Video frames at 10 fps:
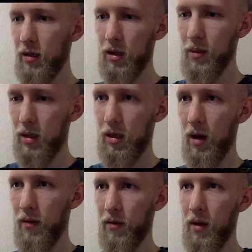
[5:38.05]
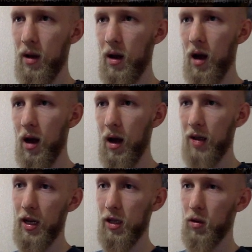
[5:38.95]
Some of this stuff I
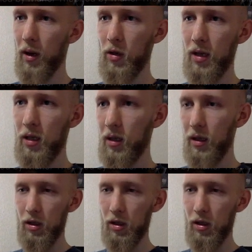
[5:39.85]
changed quite drastically.